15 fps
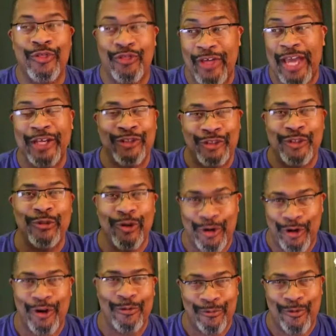things do
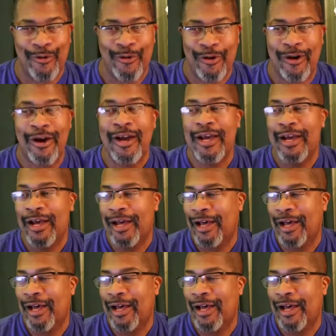hurt more.